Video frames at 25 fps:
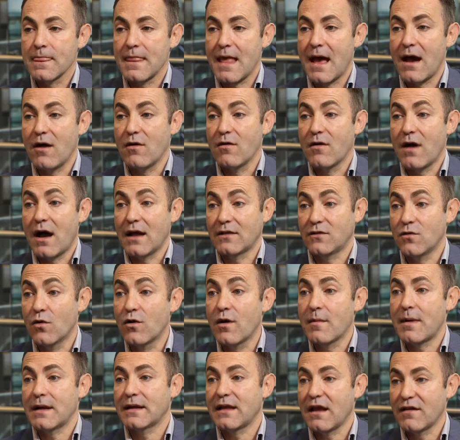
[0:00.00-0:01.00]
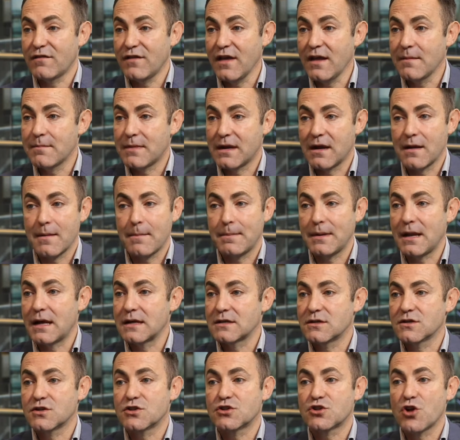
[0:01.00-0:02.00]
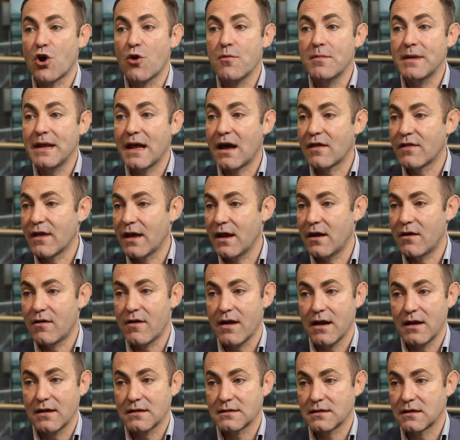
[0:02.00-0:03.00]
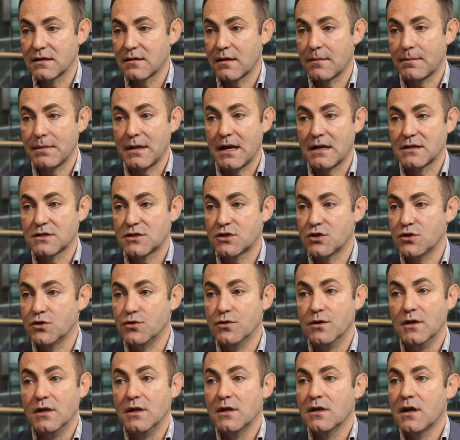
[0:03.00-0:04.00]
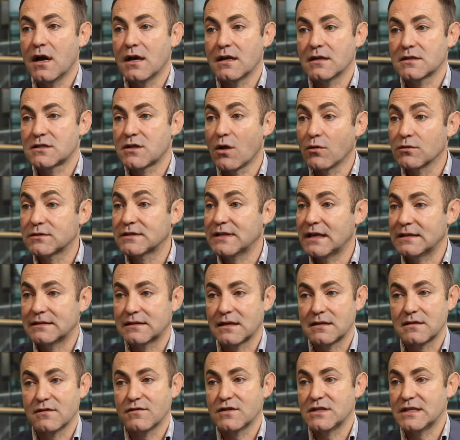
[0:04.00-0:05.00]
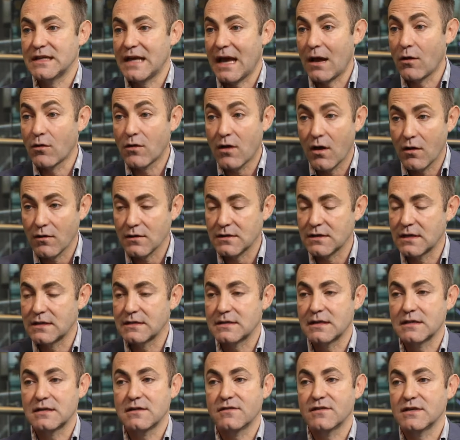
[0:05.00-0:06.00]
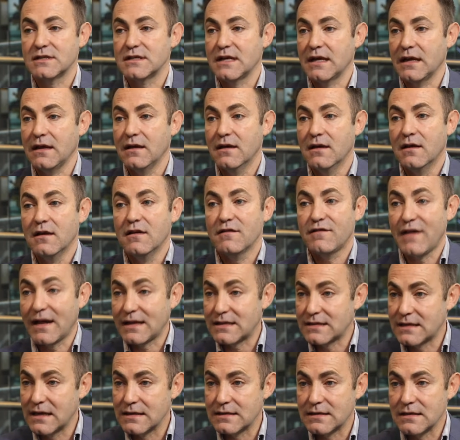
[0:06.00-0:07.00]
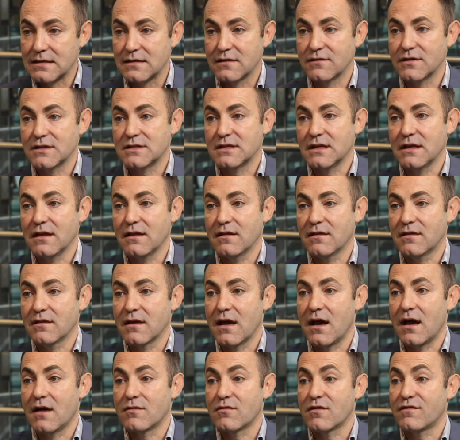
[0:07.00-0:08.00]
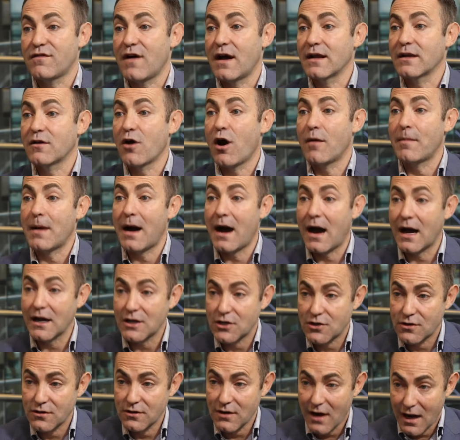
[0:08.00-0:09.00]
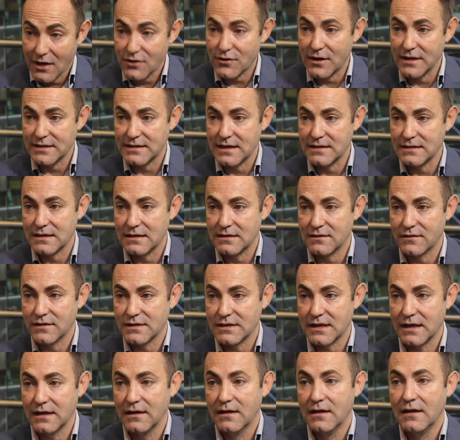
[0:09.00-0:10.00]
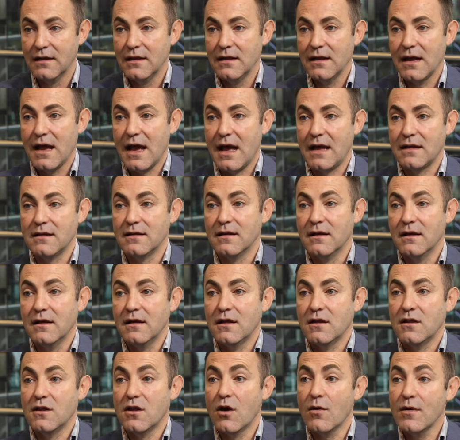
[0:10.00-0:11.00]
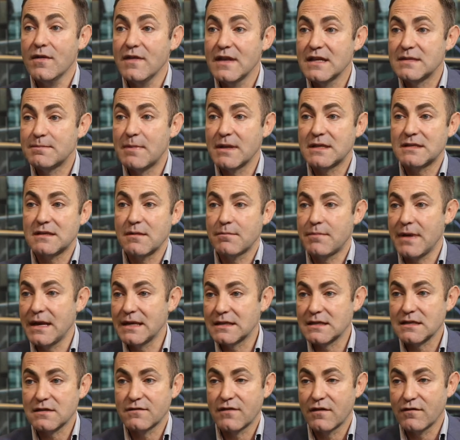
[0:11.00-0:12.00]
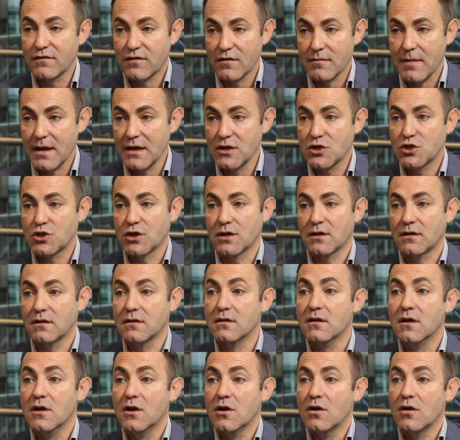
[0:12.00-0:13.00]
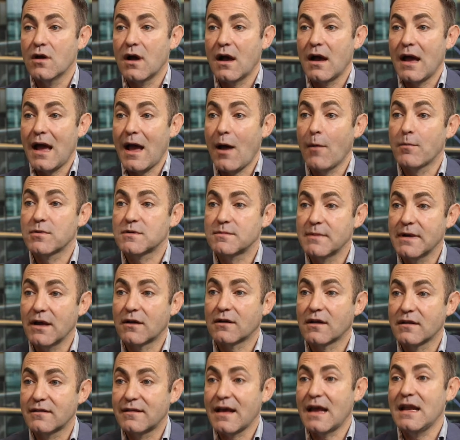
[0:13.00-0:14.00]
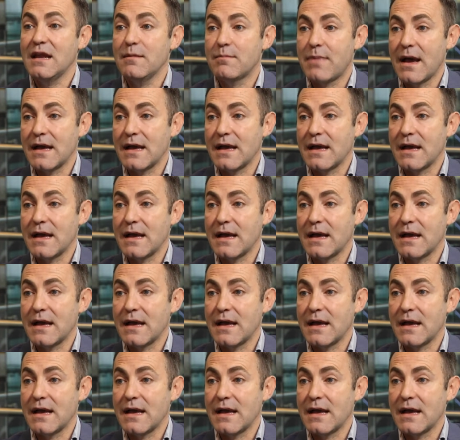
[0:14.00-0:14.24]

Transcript: Now, I talk about caffeine, but it applies to so many other areas. It applies to salt sensitivity, alcohol sensitivity, fat sensitivity, refined carbohydrate sensitivity. And knowing these bits and pieces of information helps me on a daily